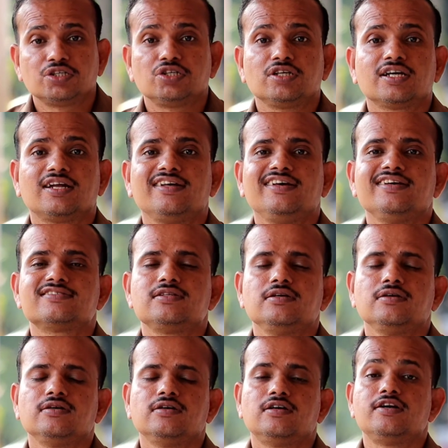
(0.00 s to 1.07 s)
she can
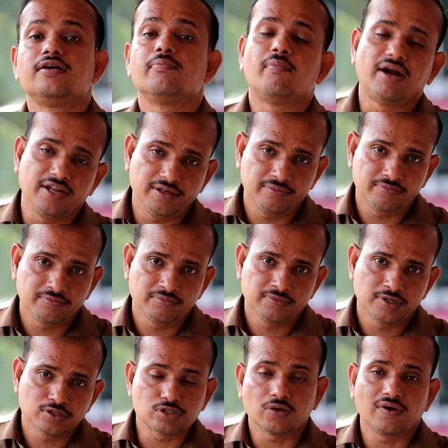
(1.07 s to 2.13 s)
easily earn money.
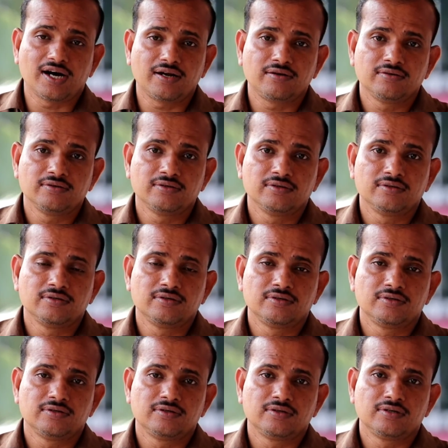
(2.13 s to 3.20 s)
So what?
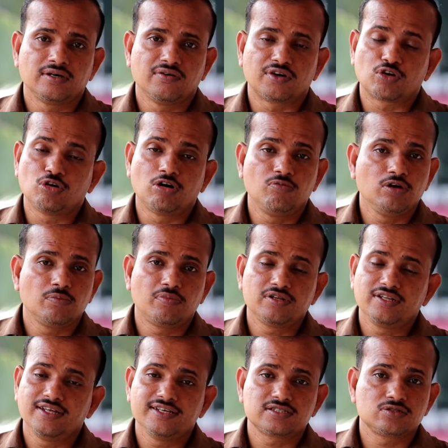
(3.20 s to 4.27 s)
Our
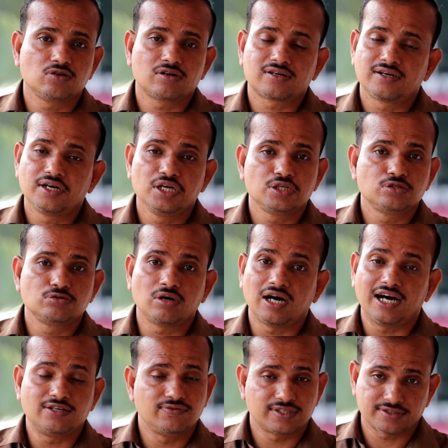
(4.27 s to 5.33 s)
homeopath is not ready to
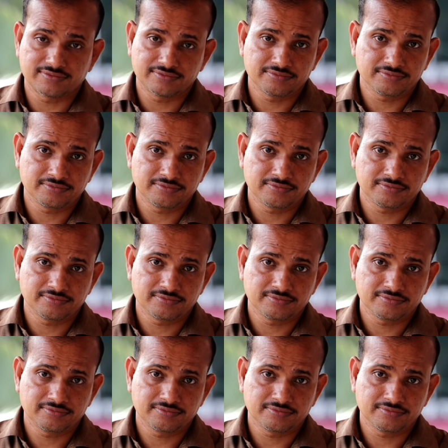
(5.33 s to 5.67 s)
hard work.